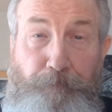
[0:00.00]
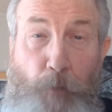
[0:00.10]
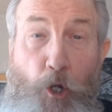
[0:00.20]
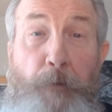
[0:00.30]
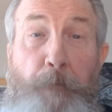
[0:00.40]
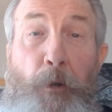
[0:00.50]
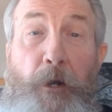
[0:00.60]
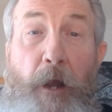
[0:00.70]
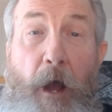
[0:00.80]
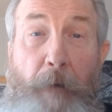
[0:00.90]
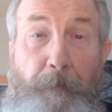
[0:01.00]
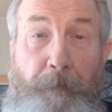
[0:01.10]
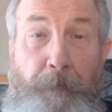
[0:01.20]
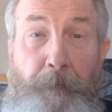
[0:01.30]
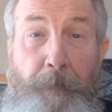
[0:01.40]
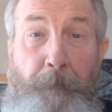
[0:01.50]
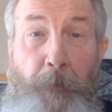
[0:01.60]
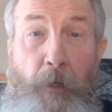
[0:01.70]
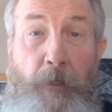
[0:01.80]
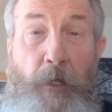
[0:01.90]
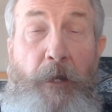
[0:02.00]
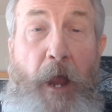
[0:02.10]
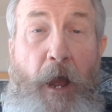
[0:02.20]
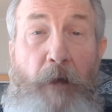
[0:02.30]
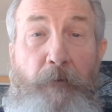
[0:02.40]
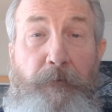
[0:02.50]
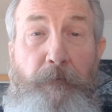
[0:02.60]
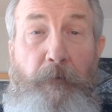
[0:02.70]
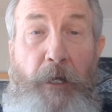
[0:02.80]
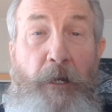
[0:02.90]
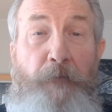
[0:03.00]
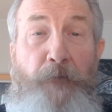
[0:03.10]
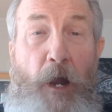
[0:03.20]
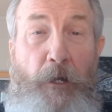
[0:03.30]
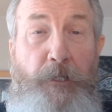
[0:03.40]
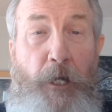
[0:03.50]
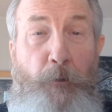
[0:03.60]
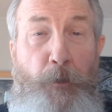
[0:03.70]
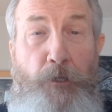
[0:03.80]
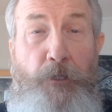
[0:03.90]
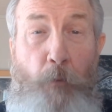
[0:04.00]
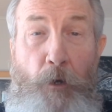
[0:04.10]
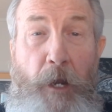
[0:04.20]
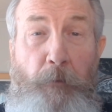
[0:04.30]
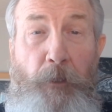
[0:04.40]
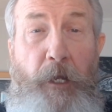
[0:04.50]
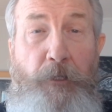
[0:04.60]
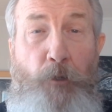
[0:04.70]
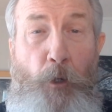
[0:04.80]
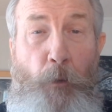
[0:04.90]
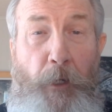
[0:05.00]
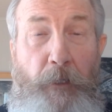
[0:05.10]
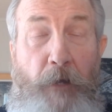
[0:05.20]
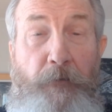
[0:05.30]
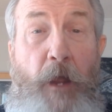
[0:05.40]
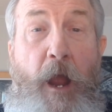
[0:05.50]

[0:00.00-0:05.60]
couldn't put it out. Didn't have enough fire extinguishers, weren't able to get to it quick enough,